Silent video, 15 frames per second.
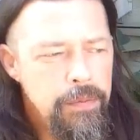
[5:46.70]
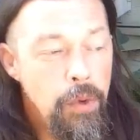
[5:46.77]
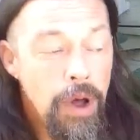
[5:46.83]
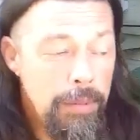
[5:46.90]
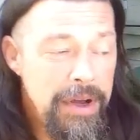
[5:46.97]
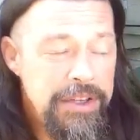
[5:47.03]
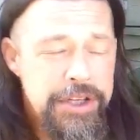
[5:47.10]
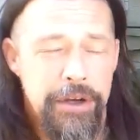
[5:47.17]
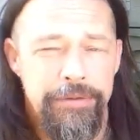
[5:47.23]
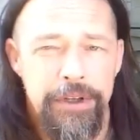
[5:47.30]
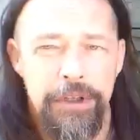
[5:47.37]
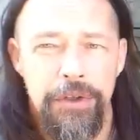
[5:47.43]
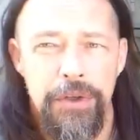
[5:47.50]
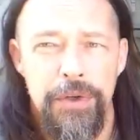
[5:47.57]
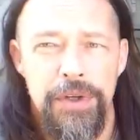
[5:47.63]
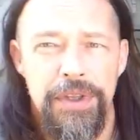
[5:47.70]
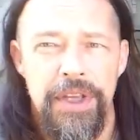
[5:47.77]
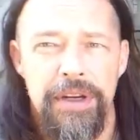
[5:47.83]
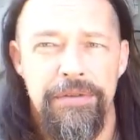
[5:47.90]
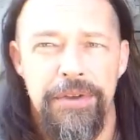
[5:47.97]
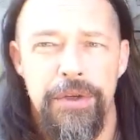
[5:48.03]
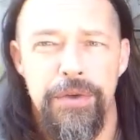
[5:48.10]
well, myself included,
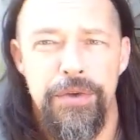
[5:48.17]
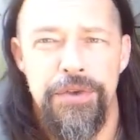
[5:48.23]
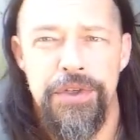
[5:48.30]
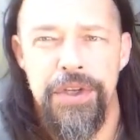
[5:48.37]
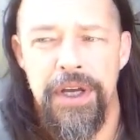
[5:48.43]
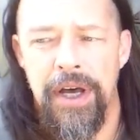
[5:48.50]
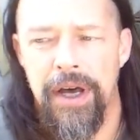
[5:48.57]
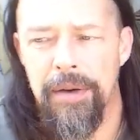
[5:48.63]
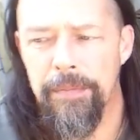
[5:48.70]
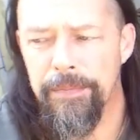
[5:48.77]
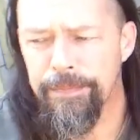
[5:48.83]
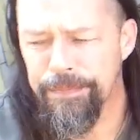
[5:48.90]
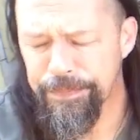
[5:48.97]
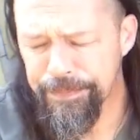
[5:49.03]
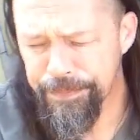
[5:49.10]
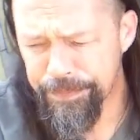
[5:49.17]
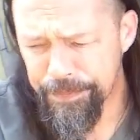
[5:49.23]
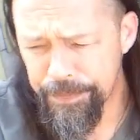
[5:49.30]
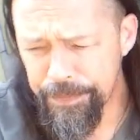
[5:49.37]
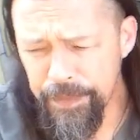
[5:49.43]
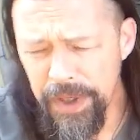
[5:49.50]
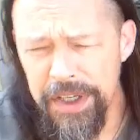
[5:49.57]
that have used
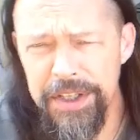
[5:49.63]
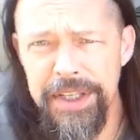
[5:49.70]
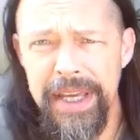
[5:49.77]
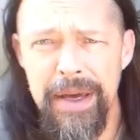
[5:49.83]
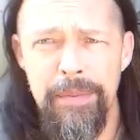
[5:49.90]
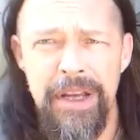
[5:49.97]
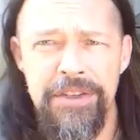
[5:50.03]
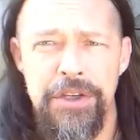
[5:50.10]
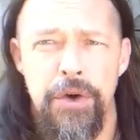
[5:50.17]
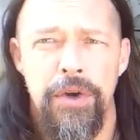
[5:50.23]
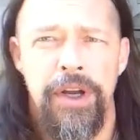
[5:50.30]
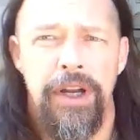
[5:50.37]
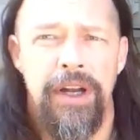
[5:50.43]
DMSO